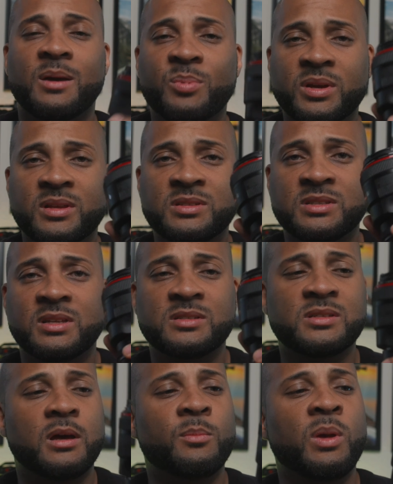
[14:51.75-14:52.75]
I picked this
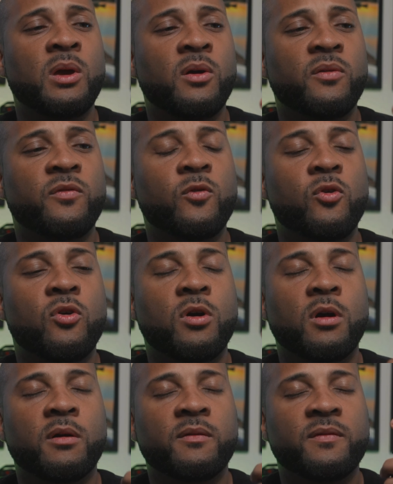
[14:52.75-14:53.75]
lens up
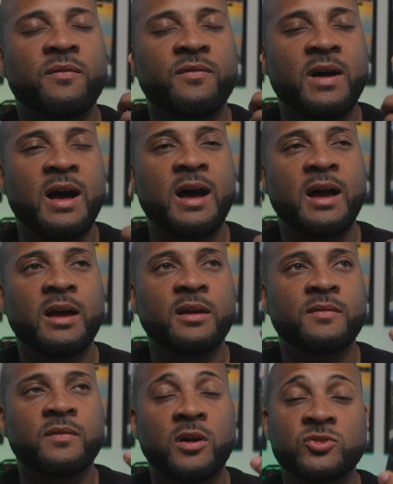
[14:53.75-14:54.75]
for
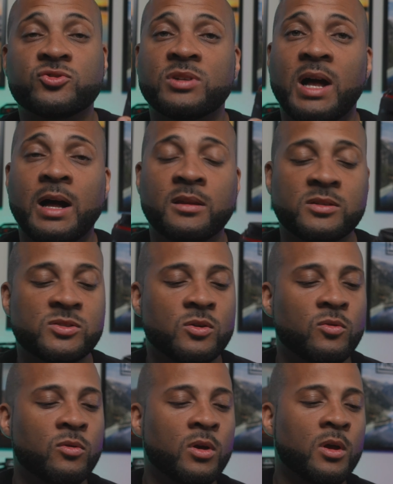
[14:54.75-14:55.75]
$500.
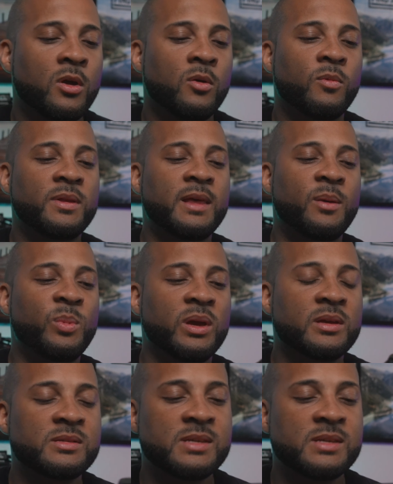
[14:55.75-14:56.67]
So with that being